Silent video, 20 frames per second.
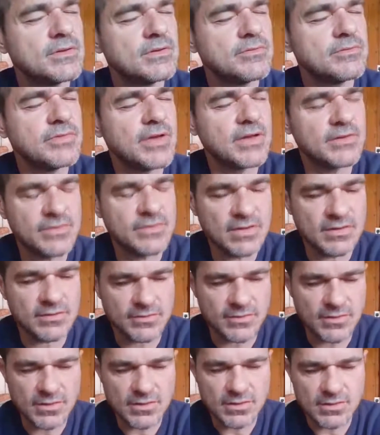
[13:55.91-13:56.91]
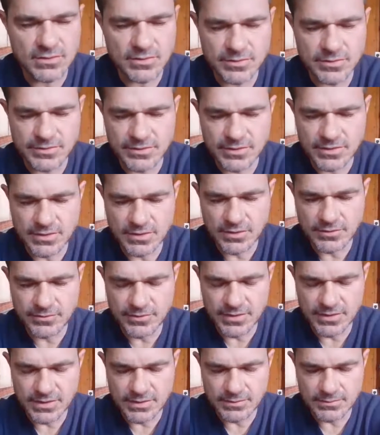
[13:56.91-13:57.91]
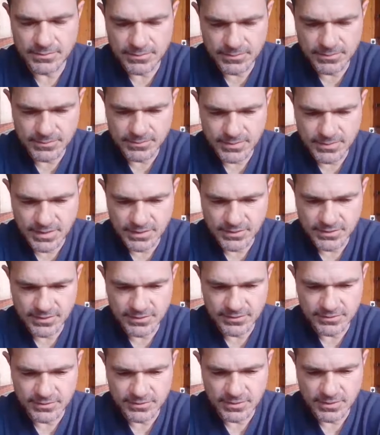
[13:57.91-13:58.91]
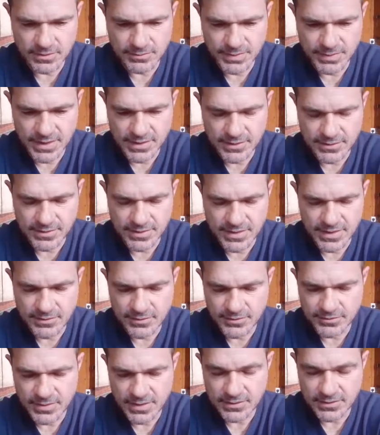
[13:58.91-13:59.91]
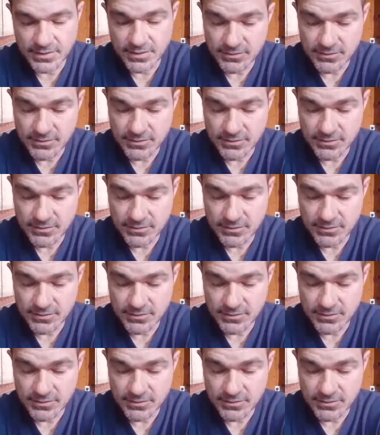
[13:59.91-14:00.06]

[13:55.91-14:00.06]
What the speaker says: vaccine czar who was going to hopefully make things better in that respect.